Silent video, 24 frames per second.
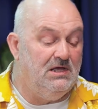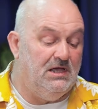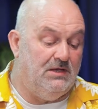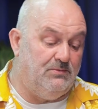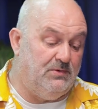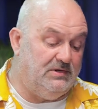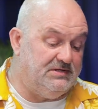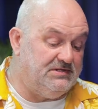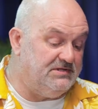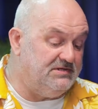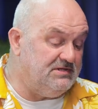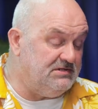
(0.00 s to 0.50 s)

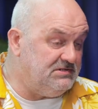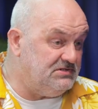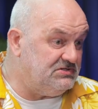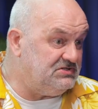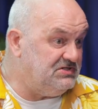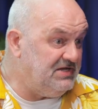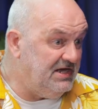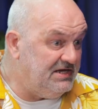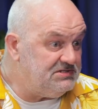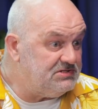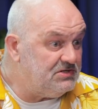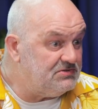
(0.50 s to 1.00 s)
and whether that is
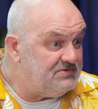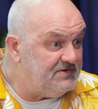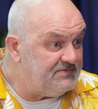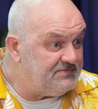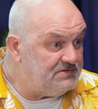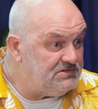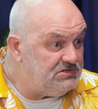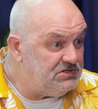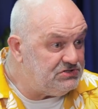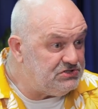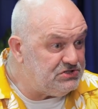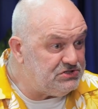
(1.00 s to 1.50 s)

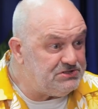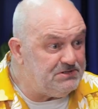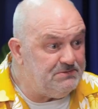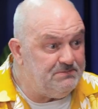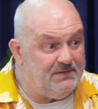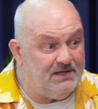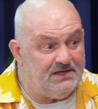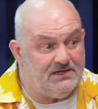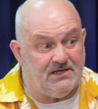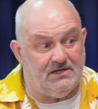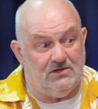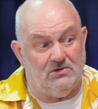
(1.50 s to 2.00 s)
data-driven
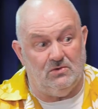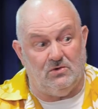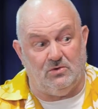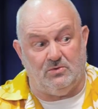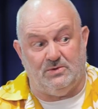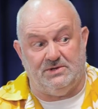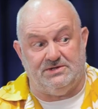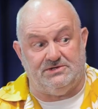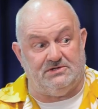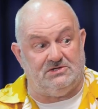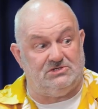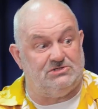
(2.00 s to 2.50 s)
decision-making
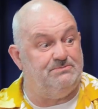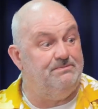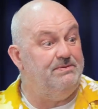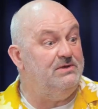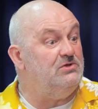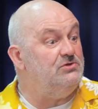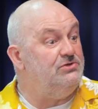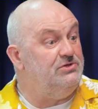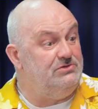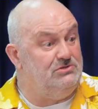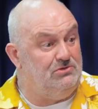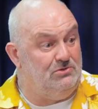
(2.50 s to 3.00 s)
or whether it's
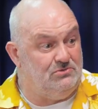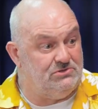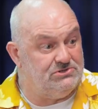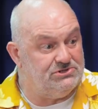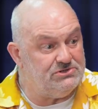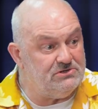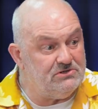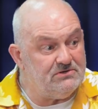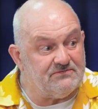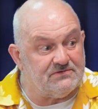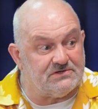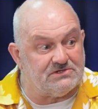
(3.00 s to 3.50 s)
building new
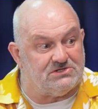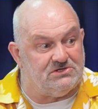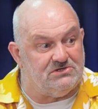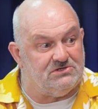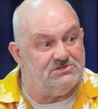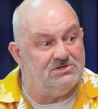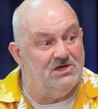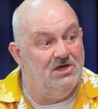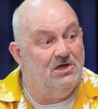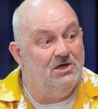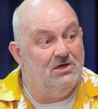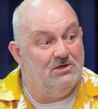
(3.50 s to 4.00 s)

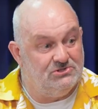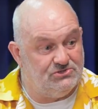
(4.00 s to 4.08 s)
services,